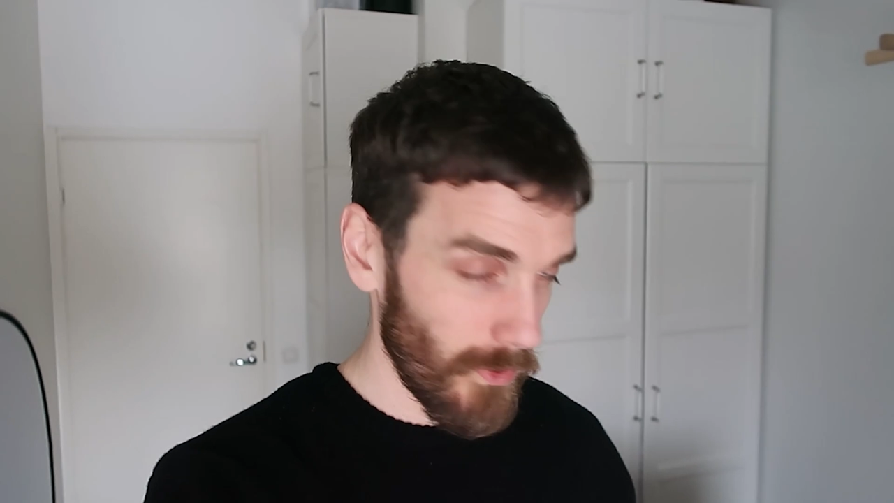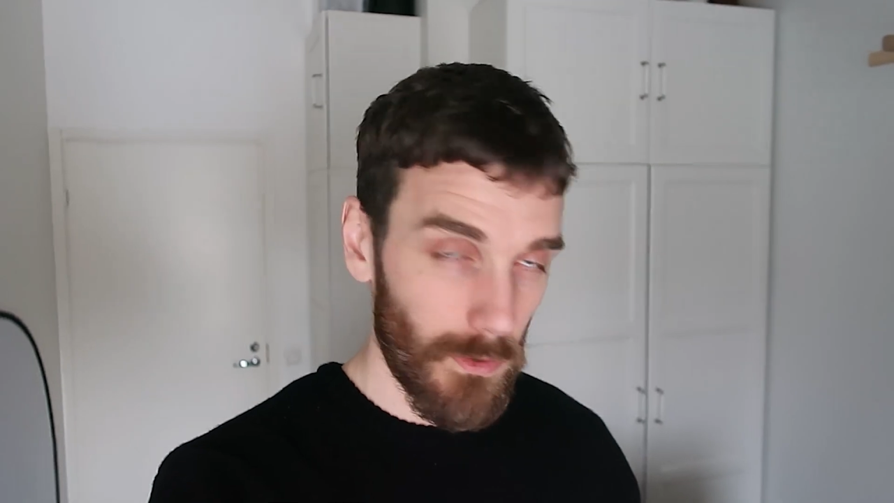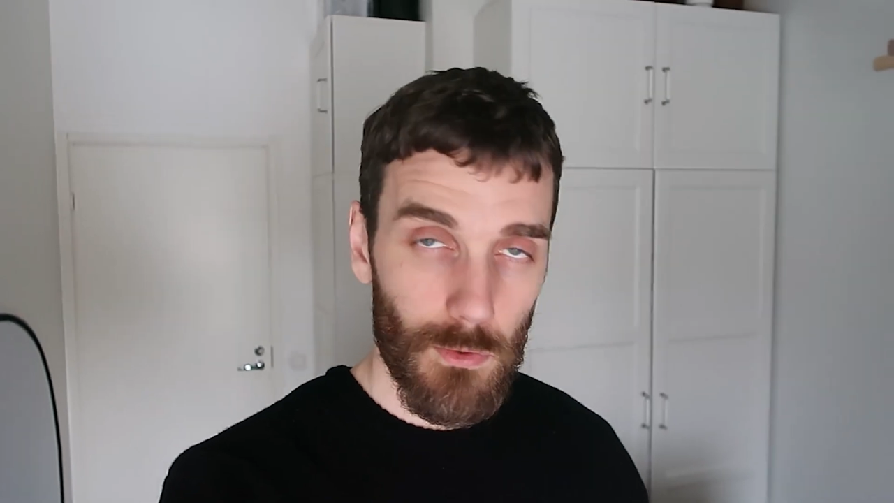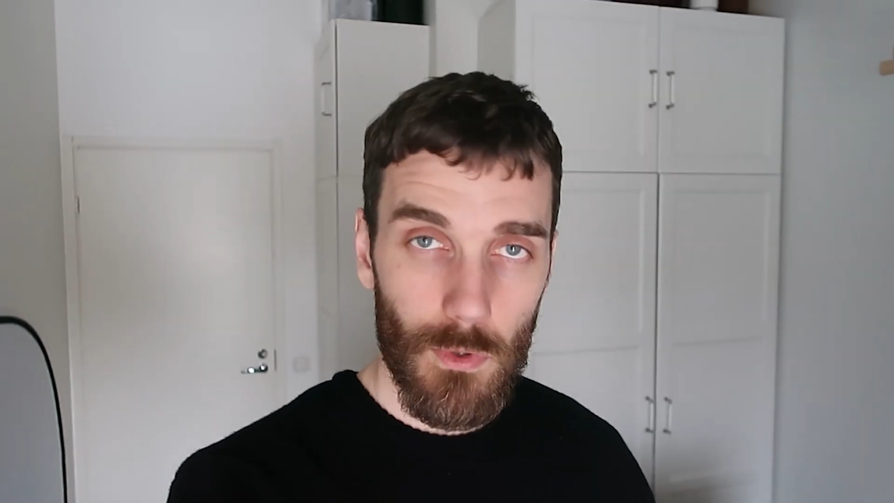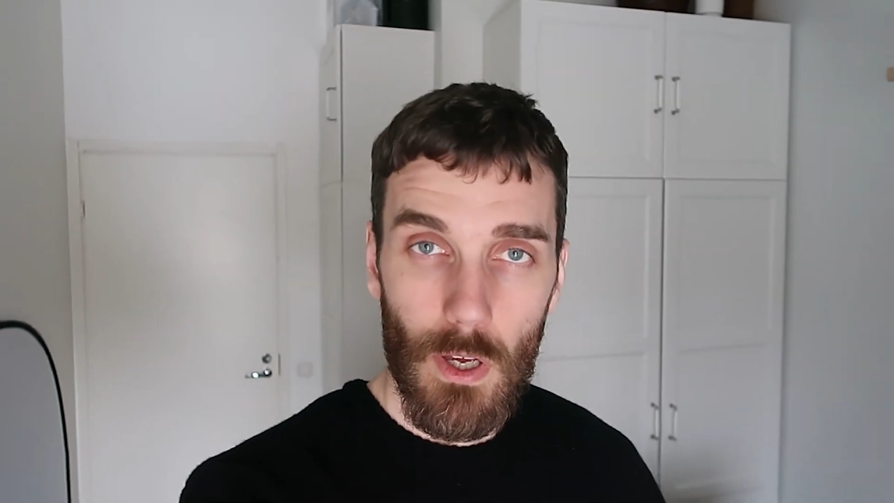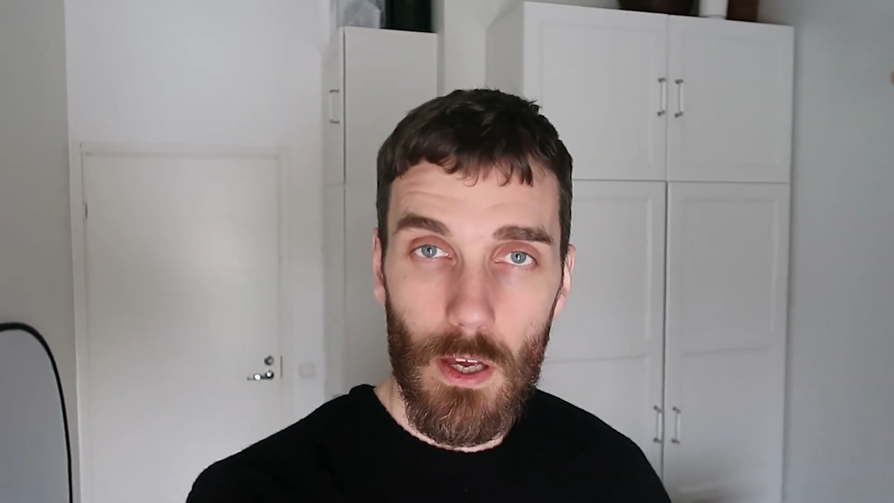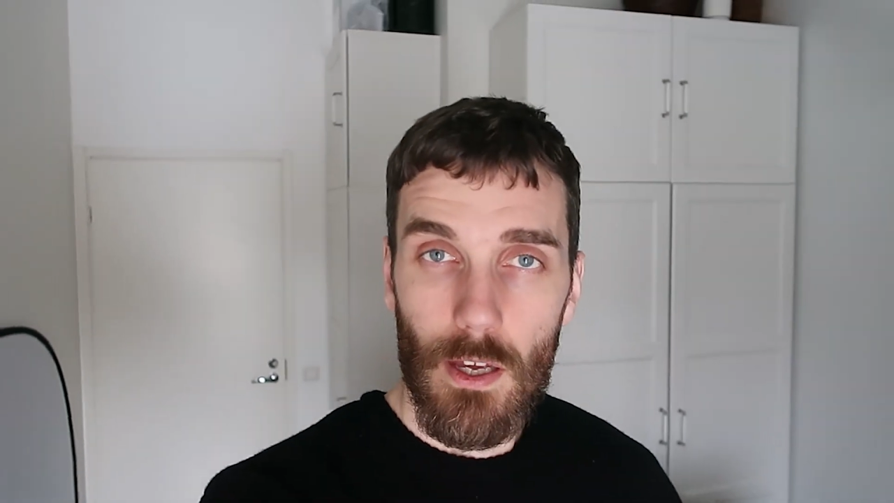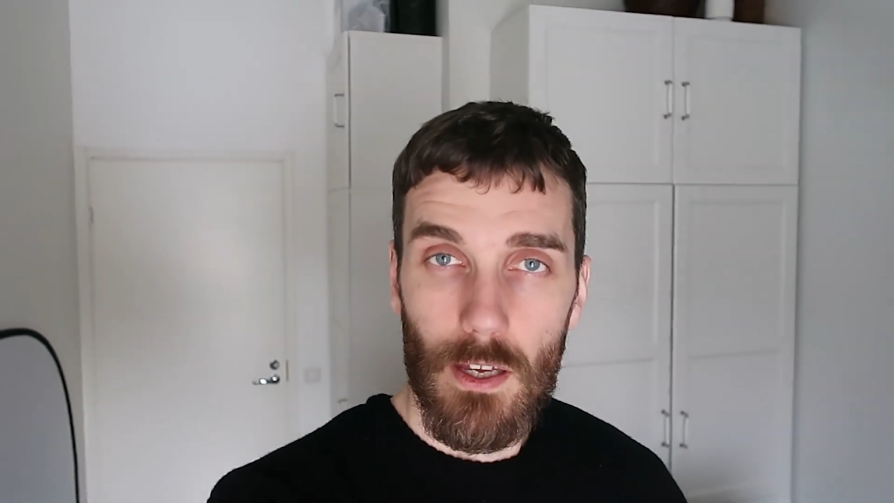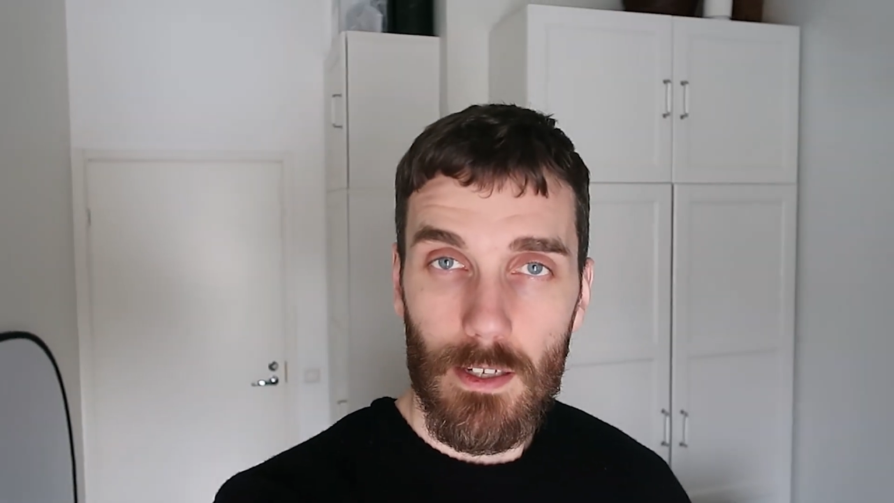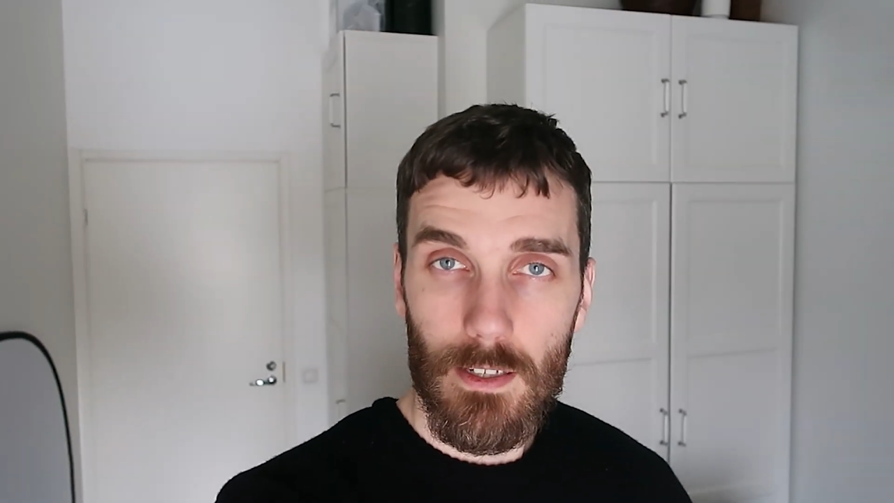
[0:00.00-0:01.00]
to
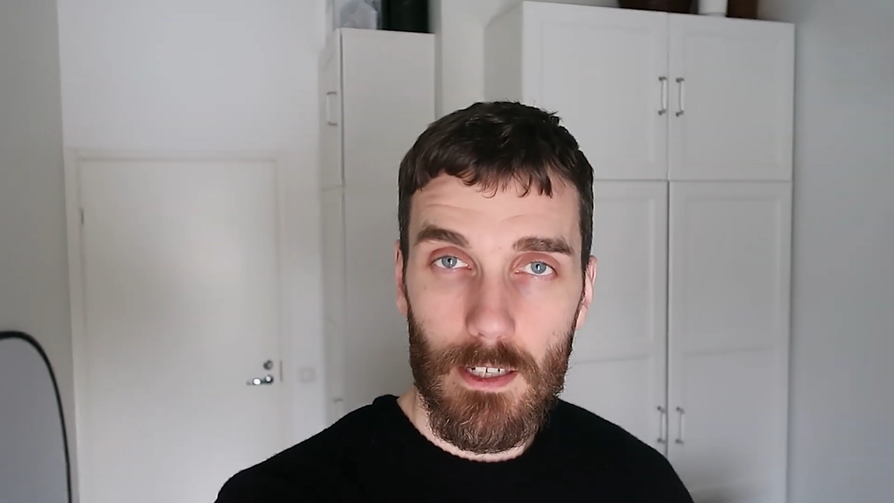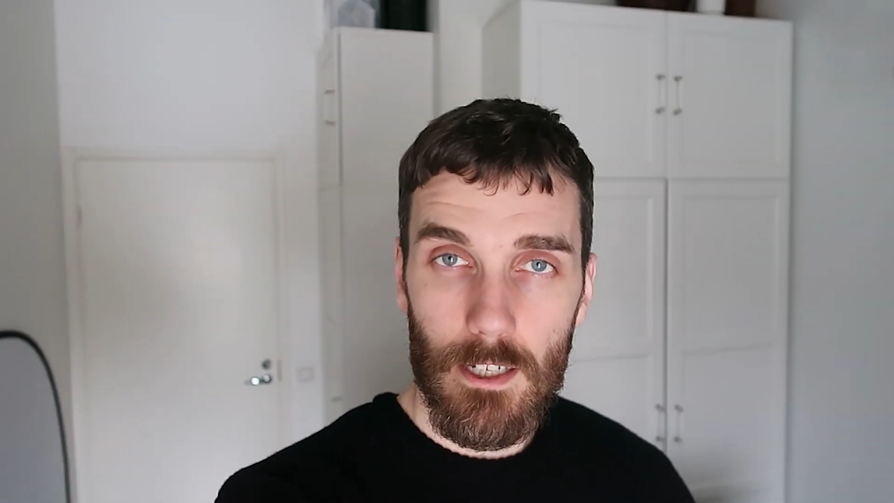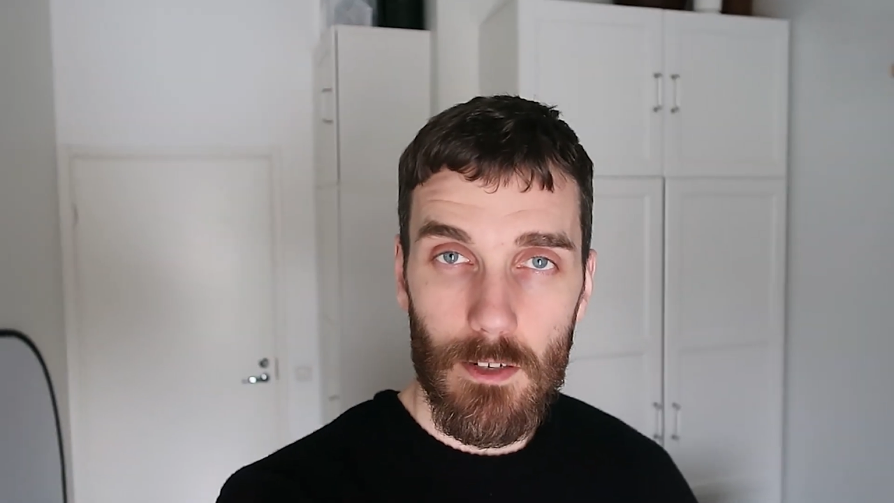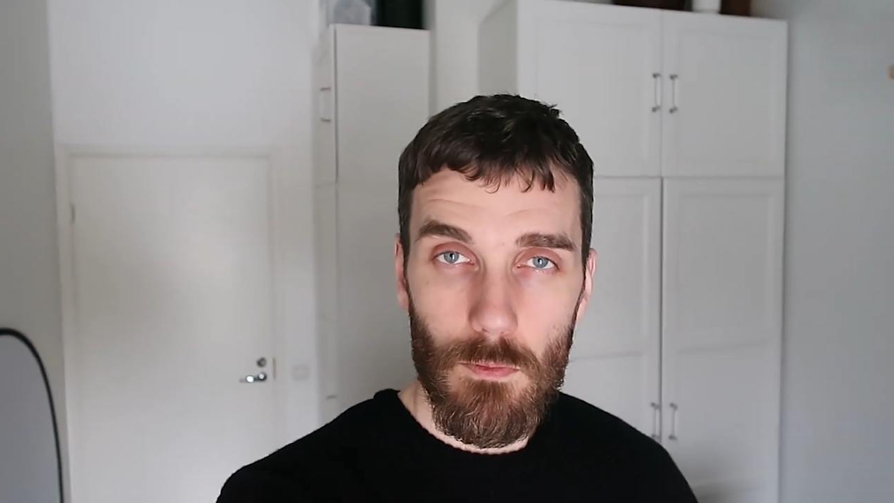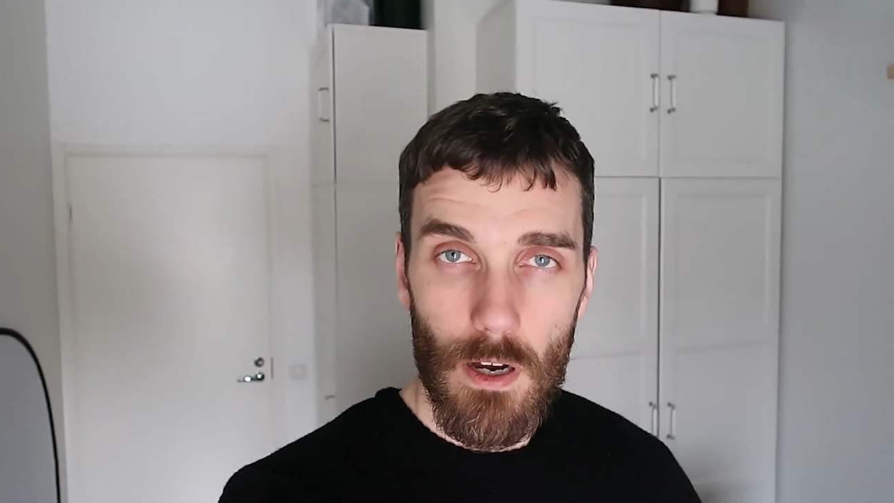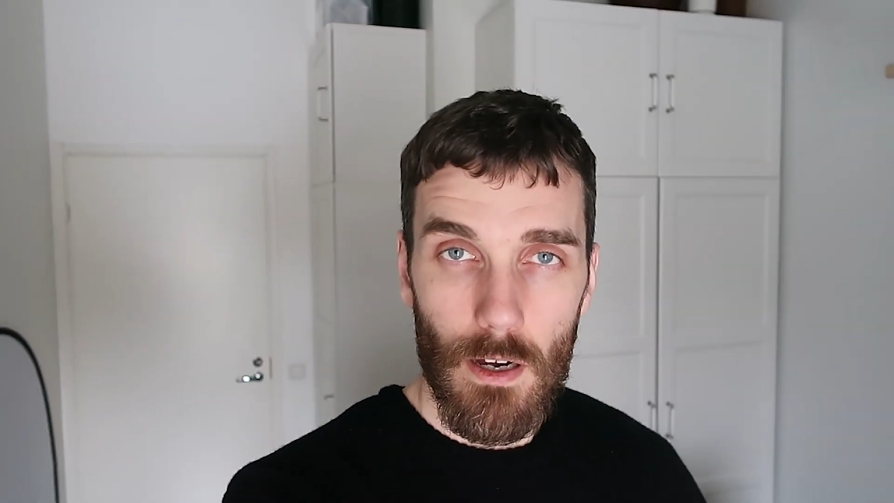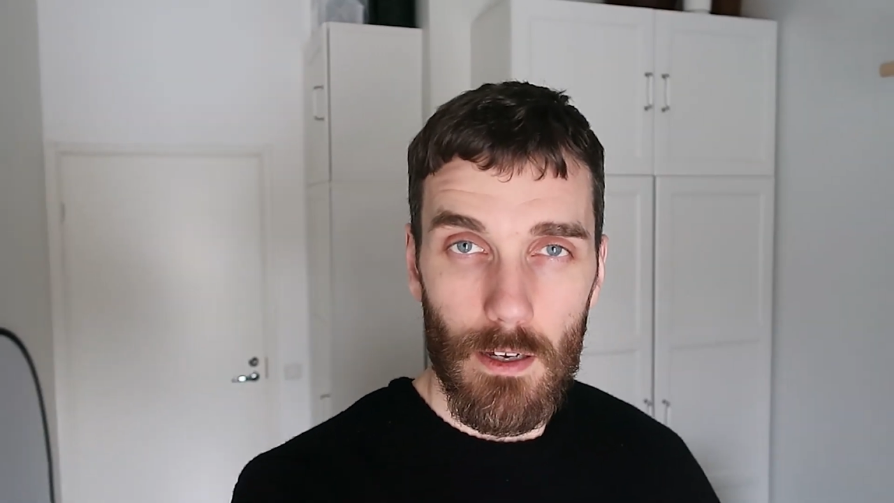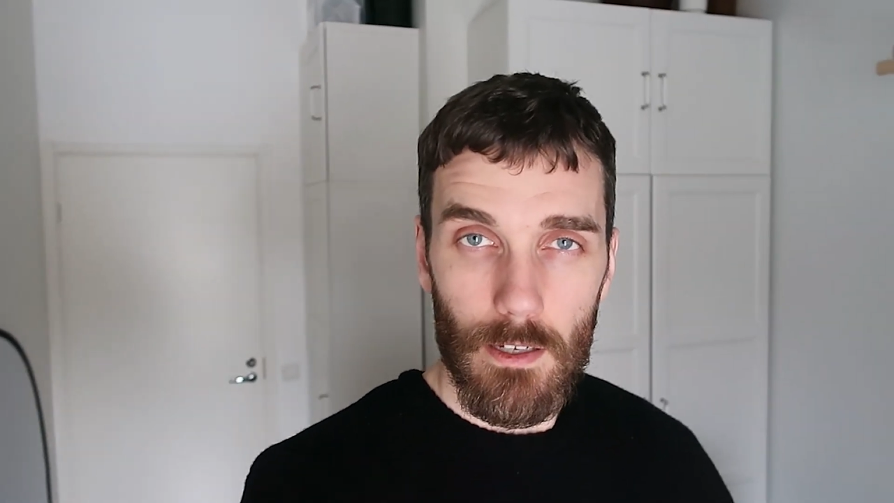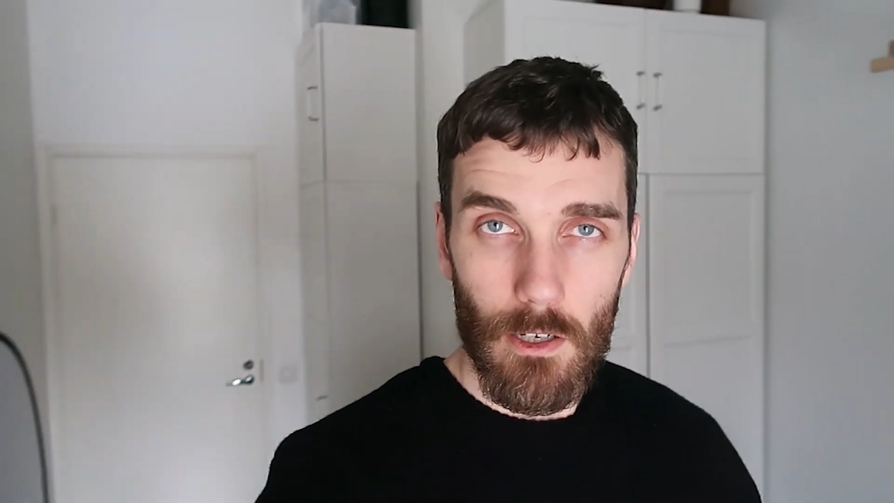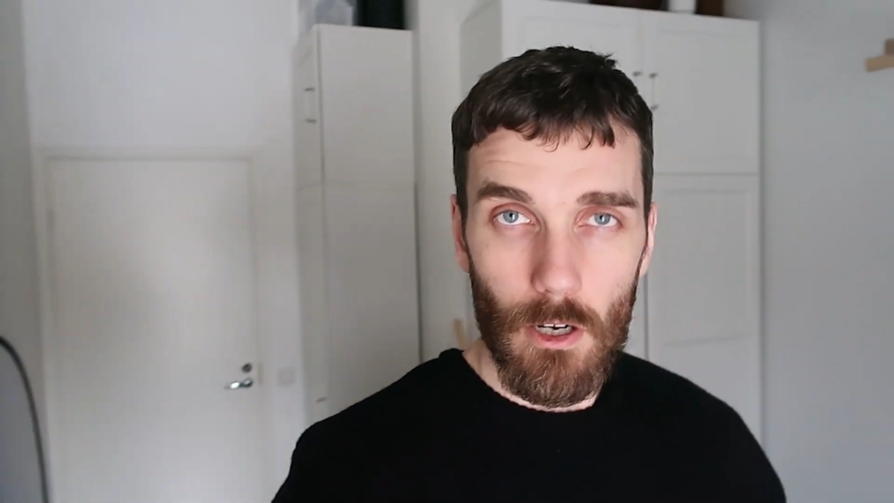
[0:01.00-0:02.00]
clean my